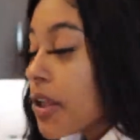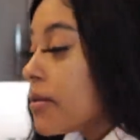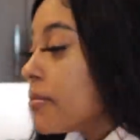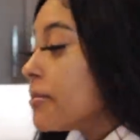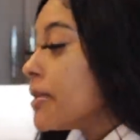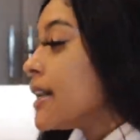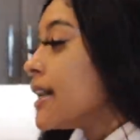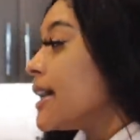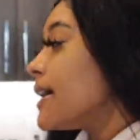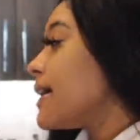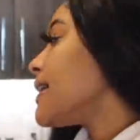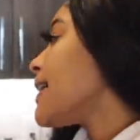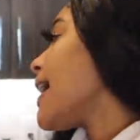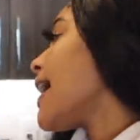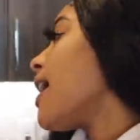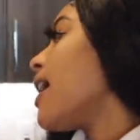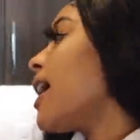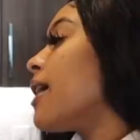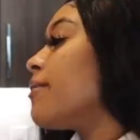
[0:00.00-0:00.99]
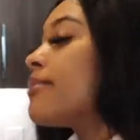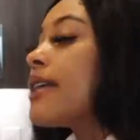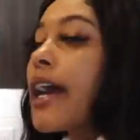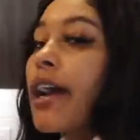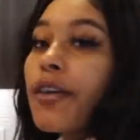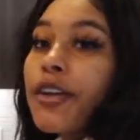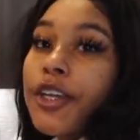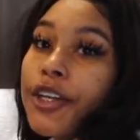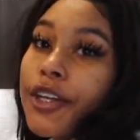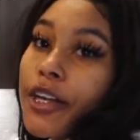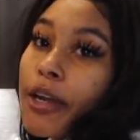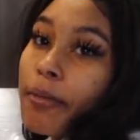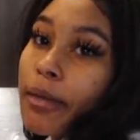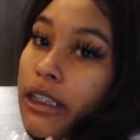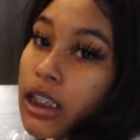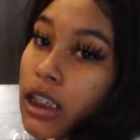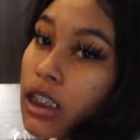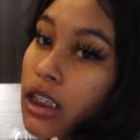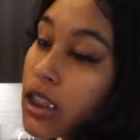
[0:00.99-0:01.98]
But now I'm down here, I'm about to